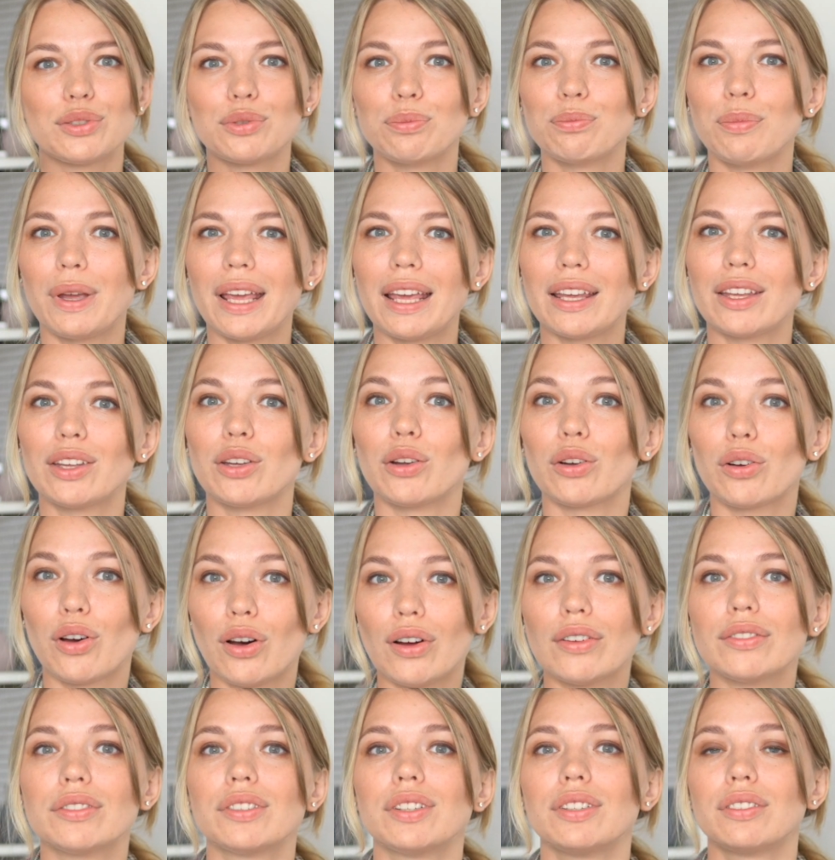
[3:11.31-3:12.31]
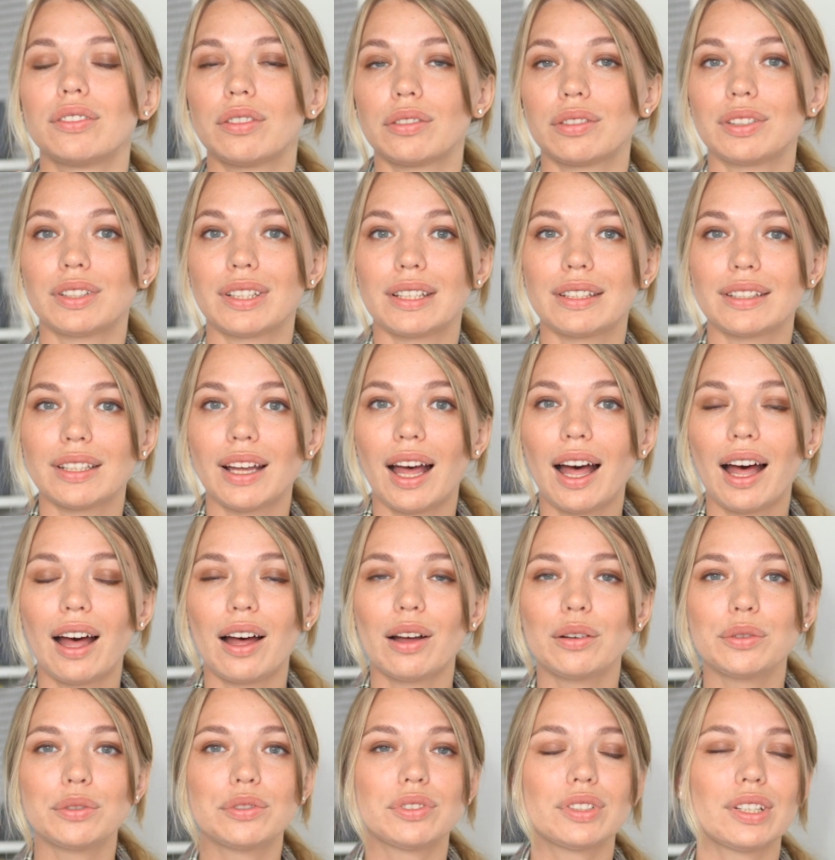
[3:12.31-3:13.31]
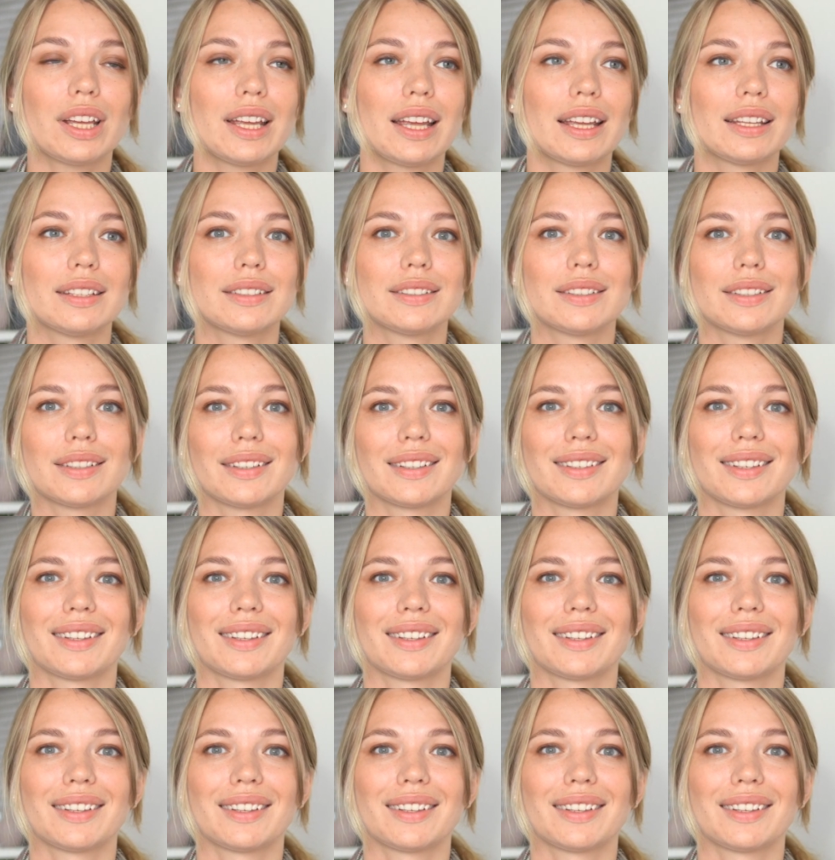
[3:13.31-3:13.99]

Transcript: make your content to stand out, and